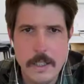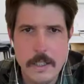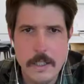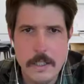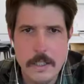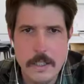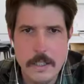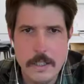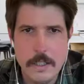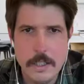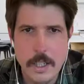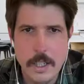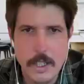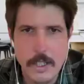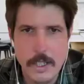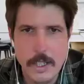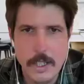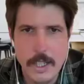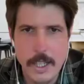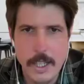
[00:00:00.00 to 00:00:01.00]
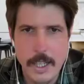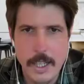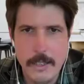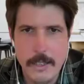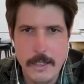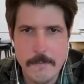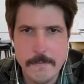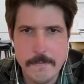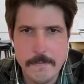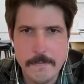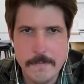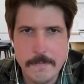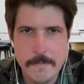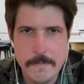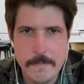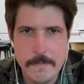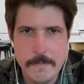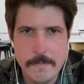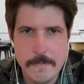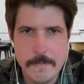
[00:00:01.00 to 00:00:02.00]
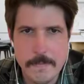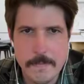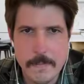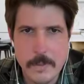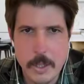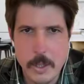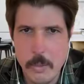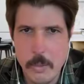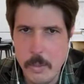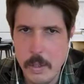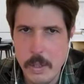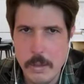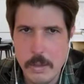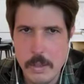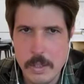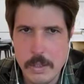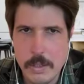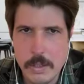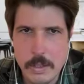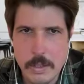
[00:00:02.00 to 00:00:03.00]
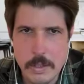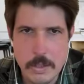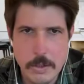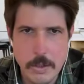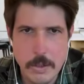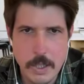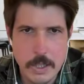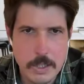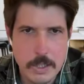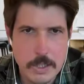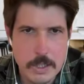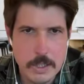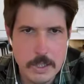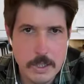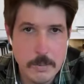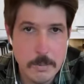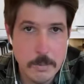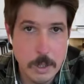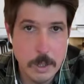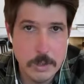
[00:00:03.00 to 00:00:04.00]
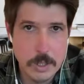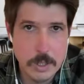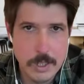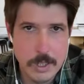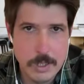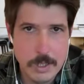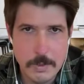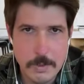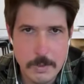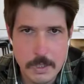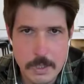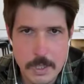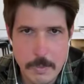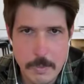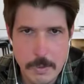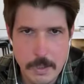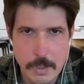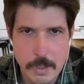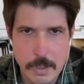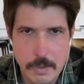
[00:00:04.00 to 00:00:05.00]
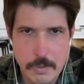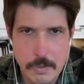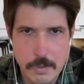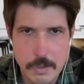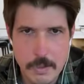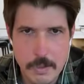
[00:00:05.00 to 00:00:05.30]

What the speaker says: And Charlie, what do our most customers typically